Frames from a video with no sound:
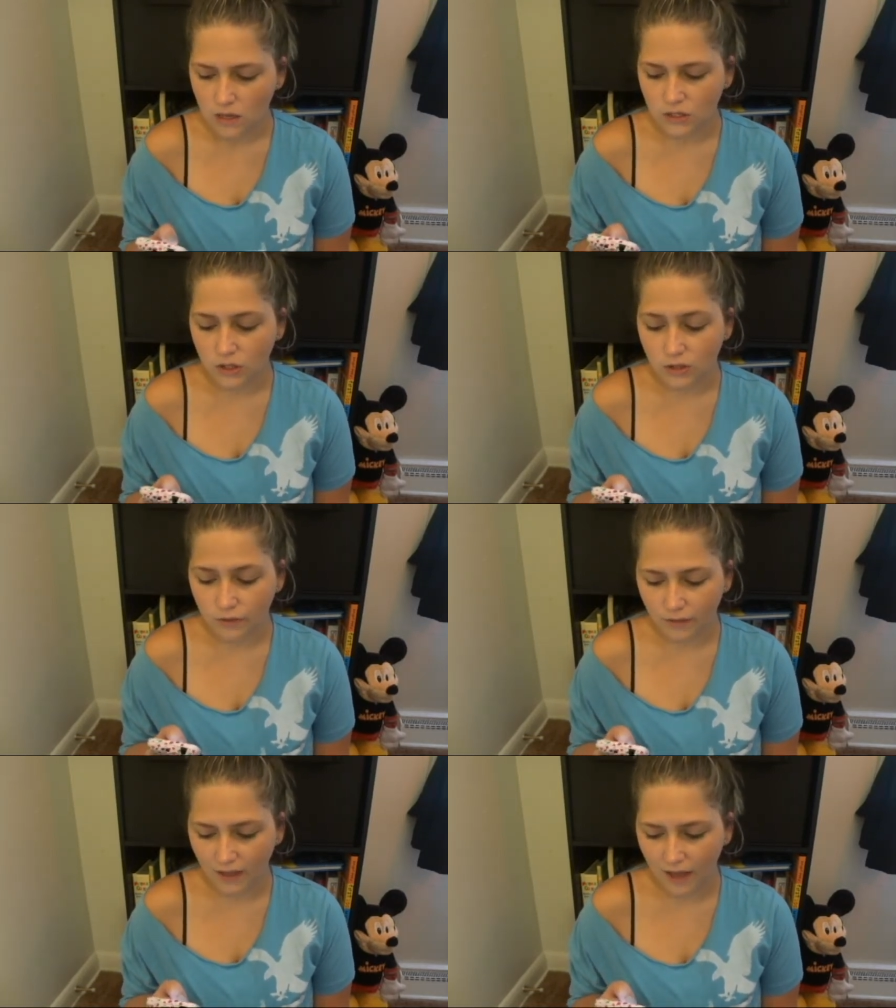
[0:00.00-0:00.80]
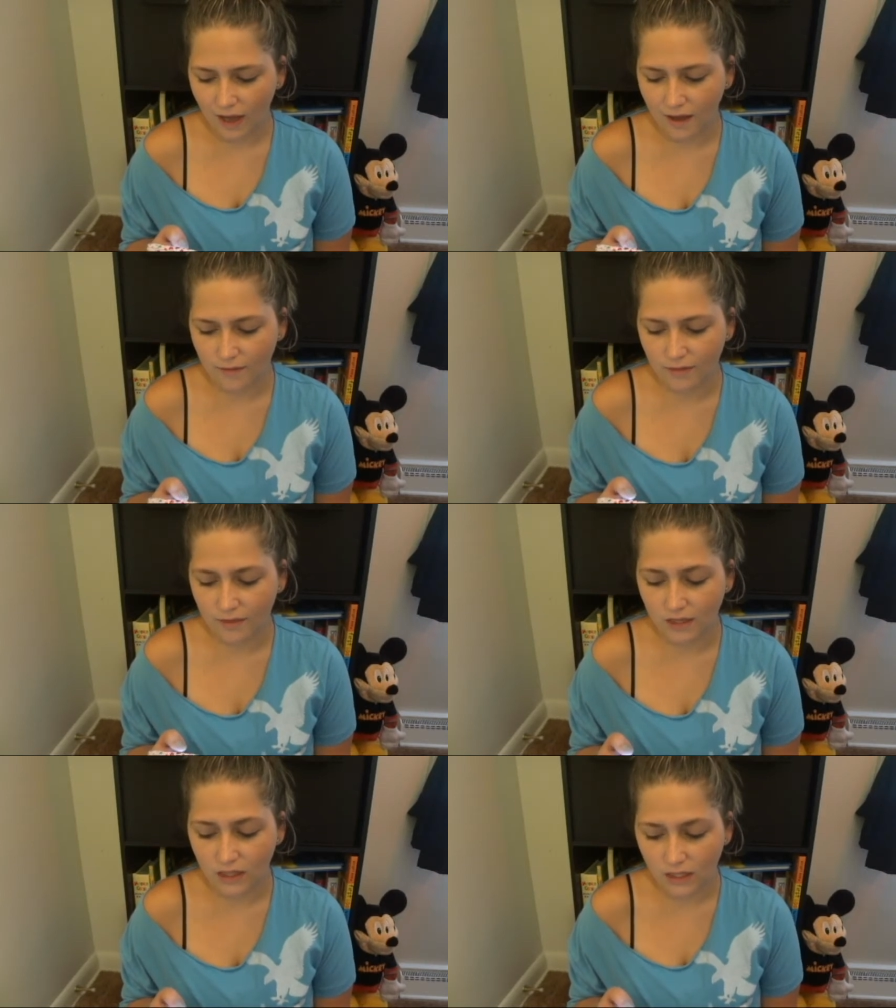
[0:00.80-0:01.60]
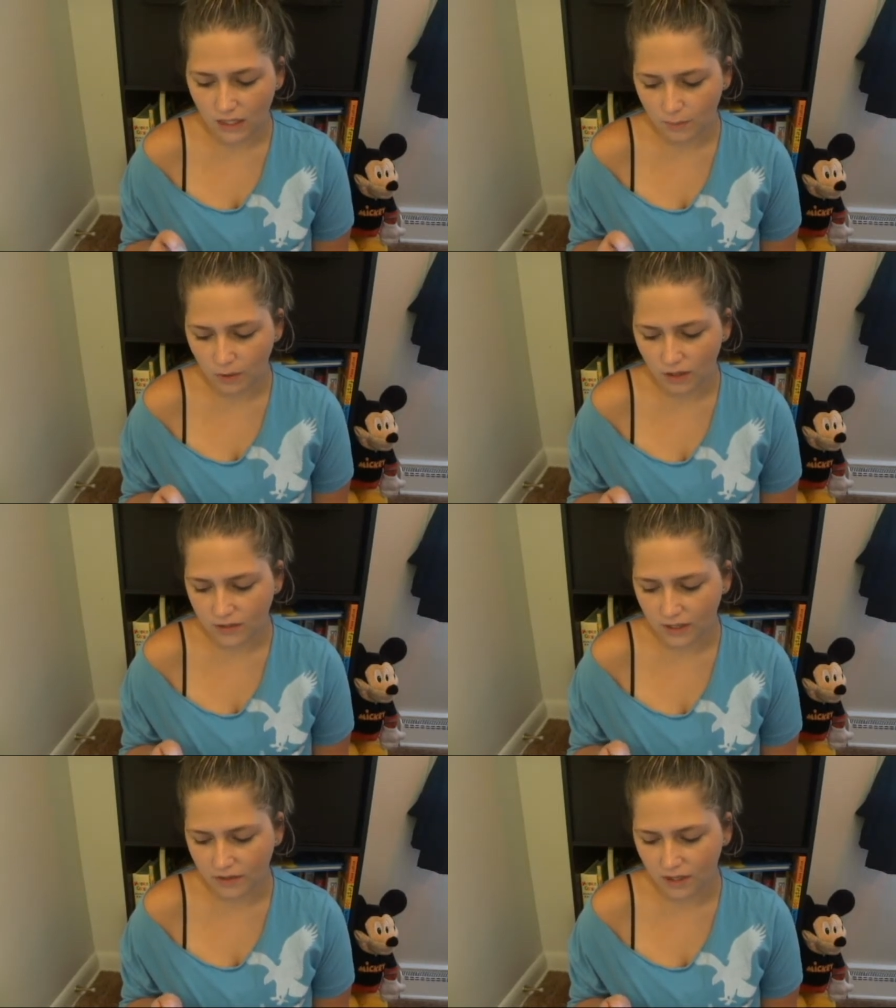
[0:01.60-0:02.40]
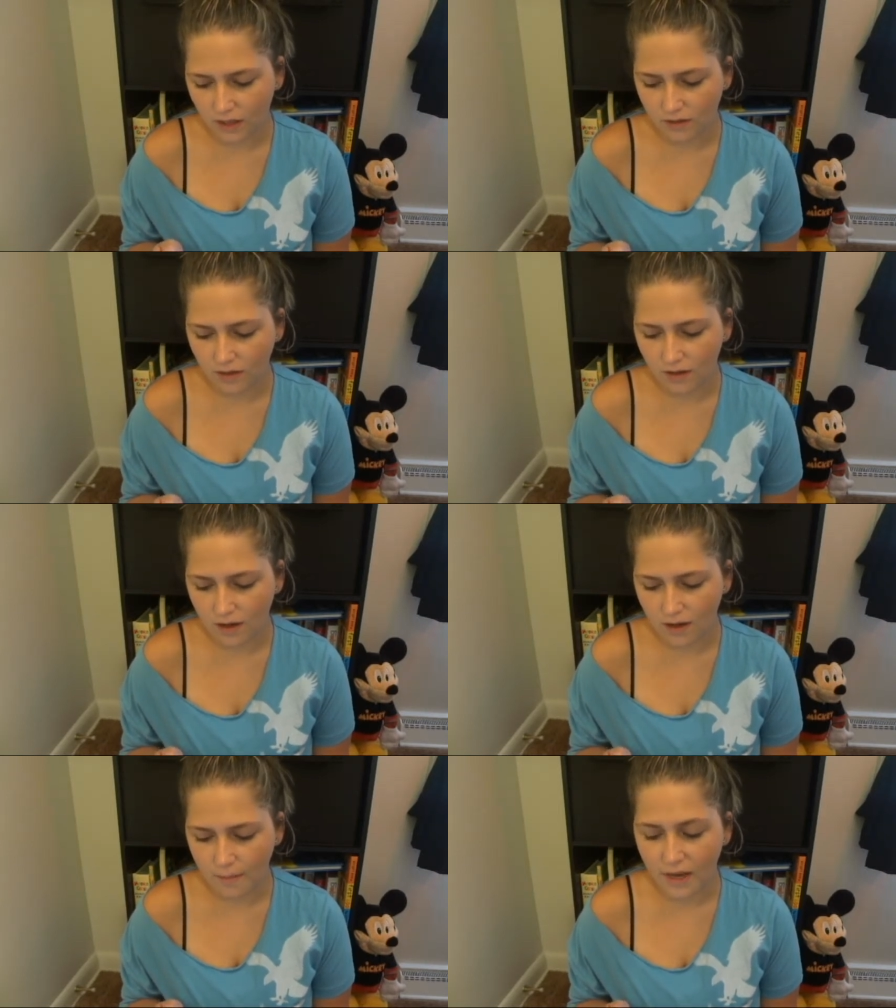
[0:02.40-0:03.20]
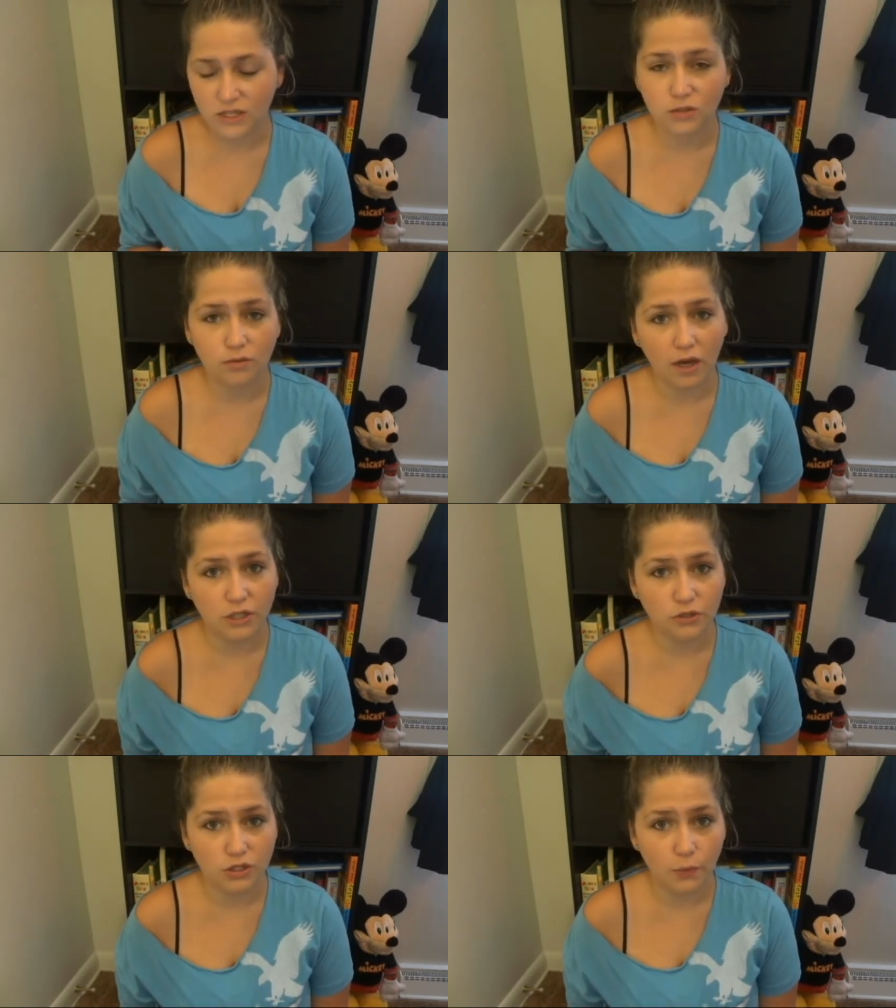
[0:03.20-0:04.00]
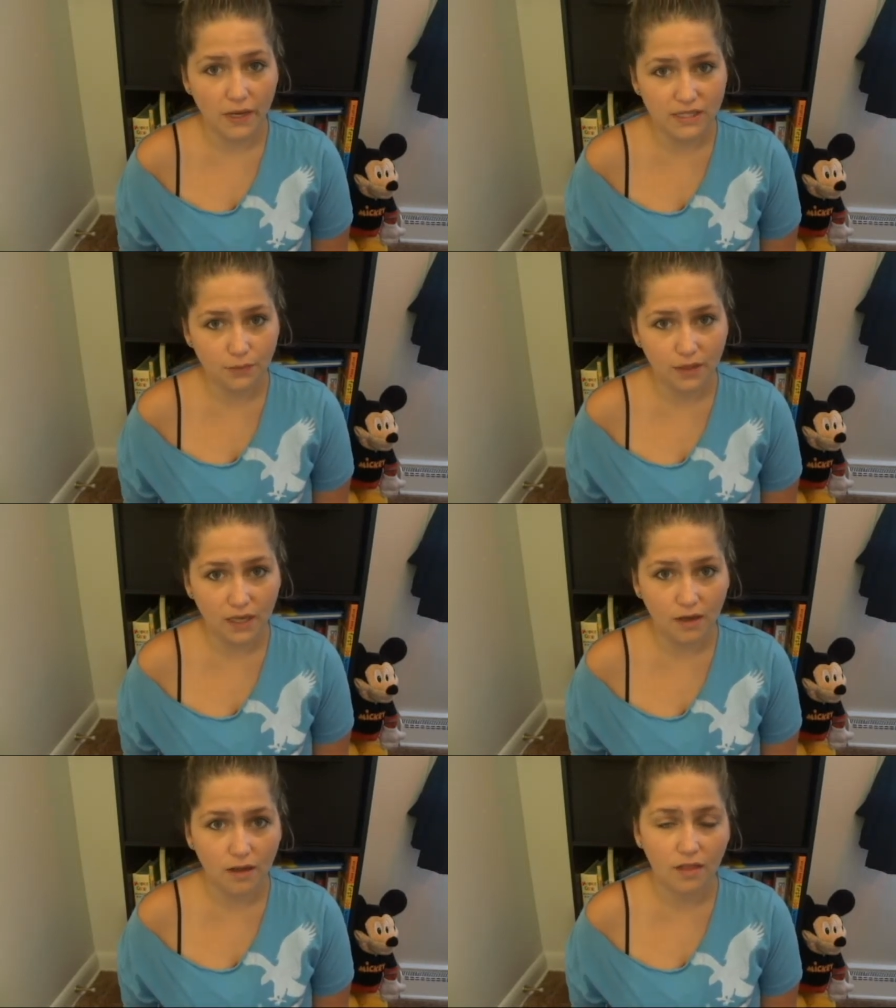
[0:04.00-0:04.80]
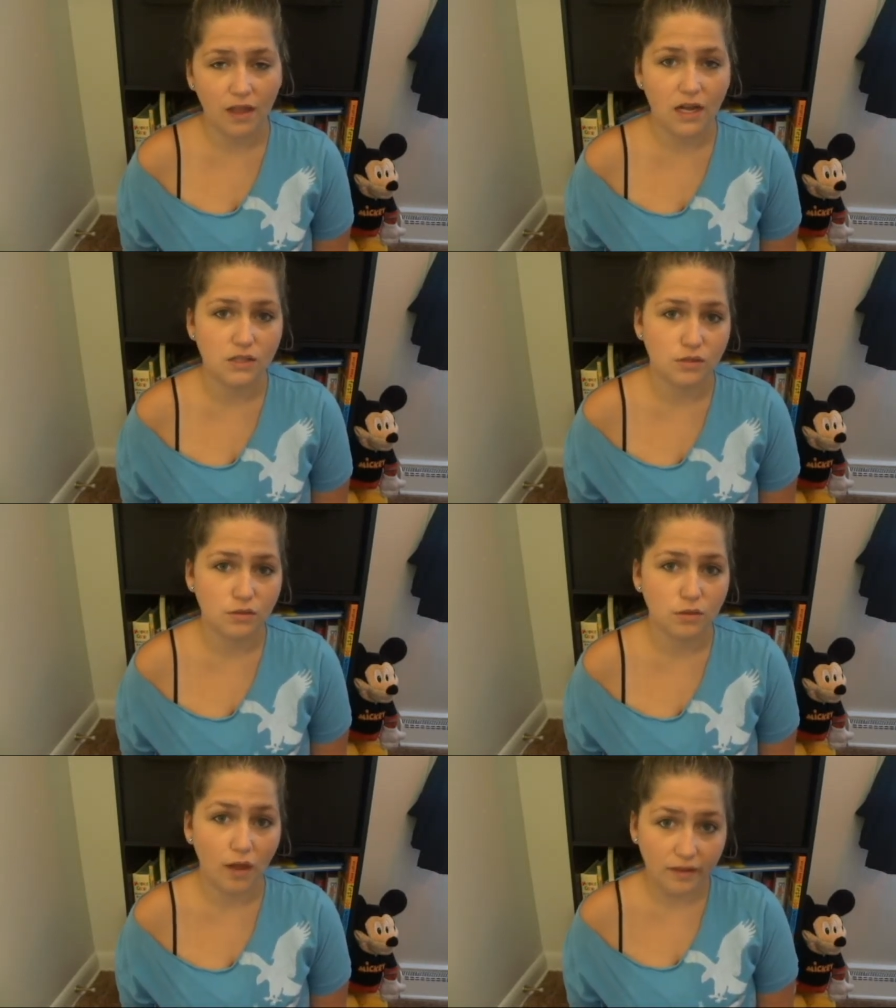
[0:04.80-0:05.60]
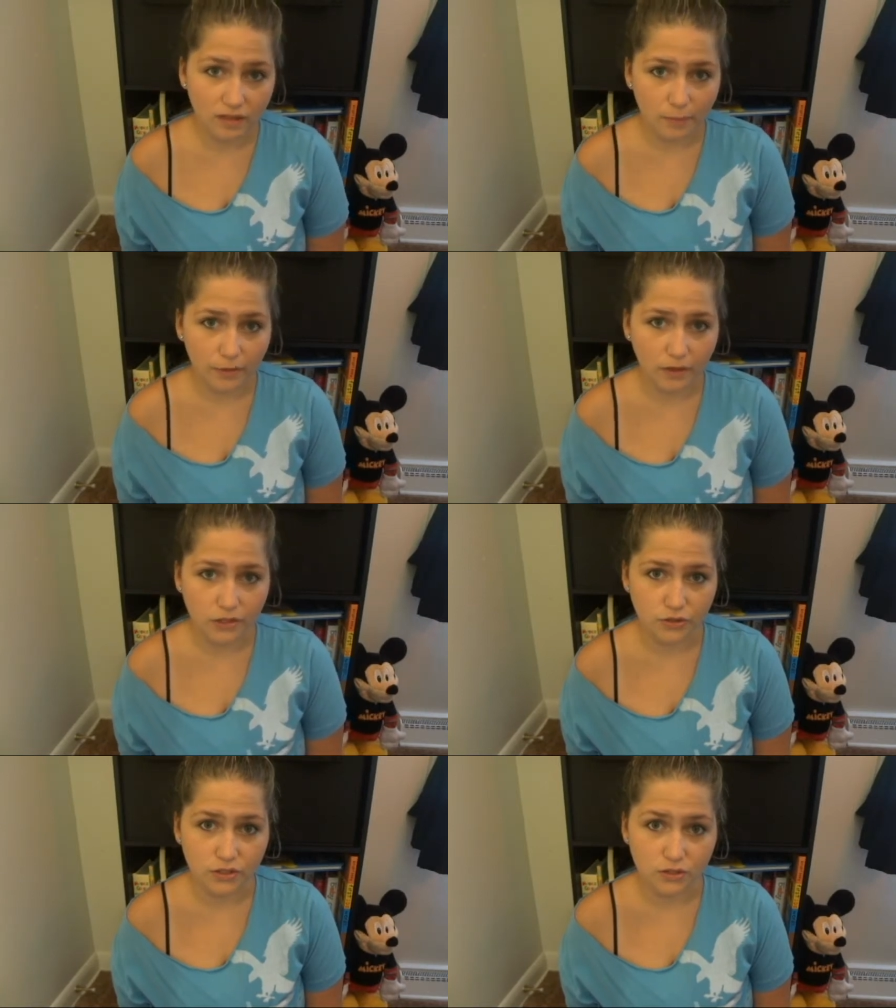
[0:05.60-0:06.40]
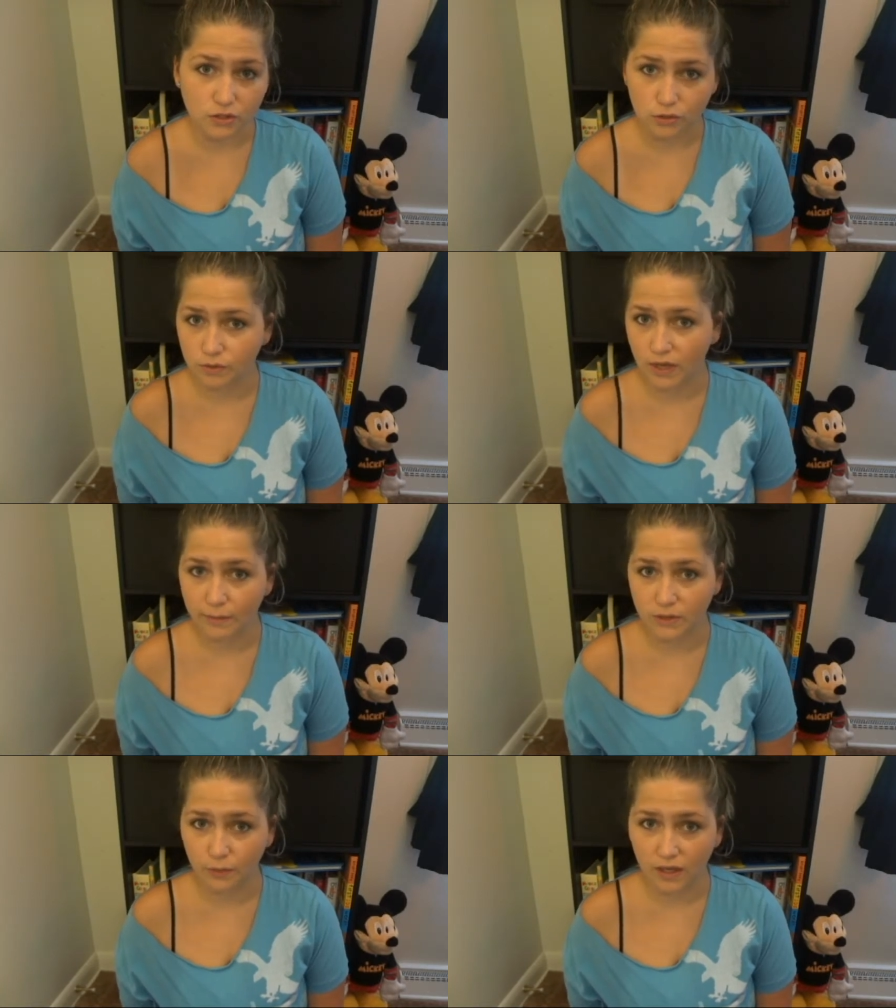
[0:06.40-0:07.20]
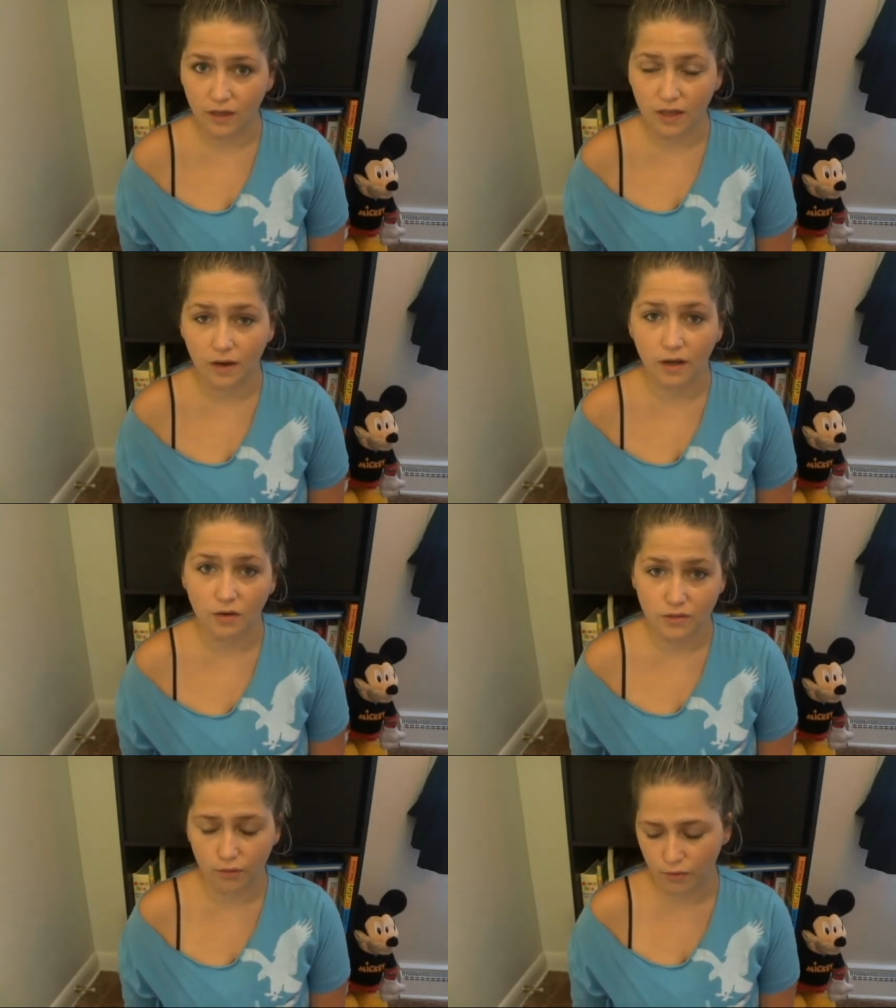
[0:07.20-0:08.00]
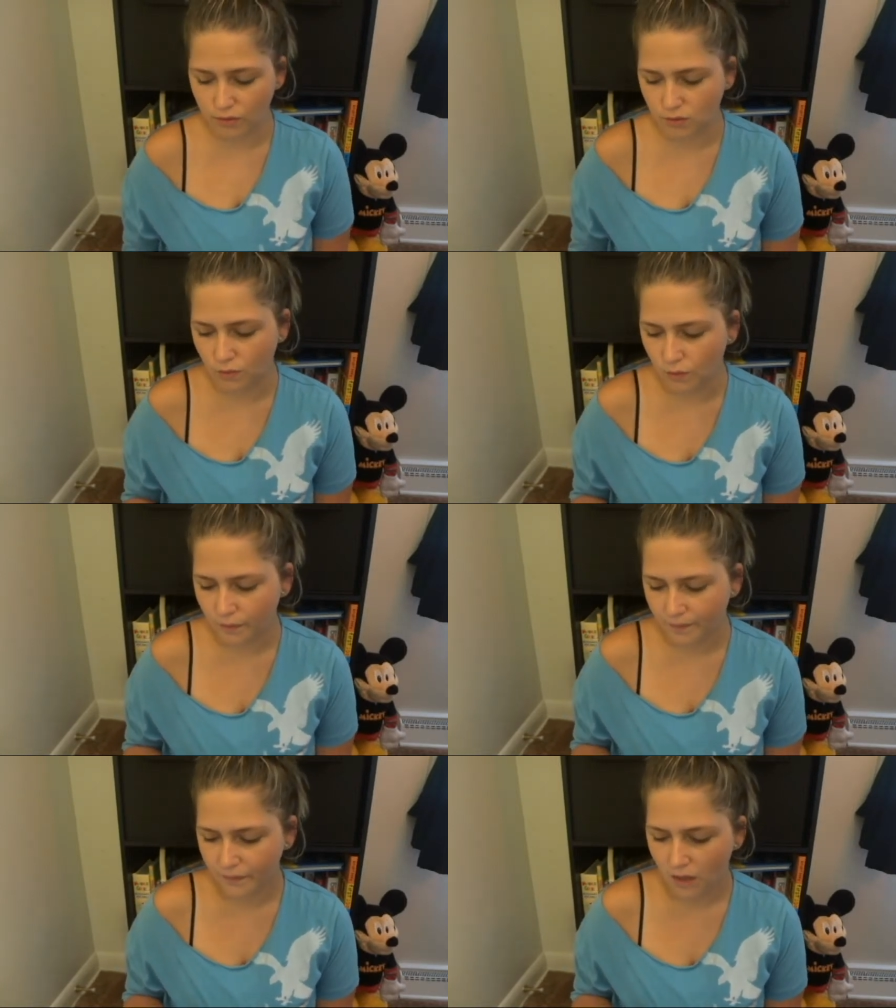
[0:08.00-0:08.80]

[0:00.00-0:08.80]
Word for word: So I do feel like I have the cleaning part down together. I do laundry twice a week, and then I do cloth diaper laundry 2 times a week, and I also go to school.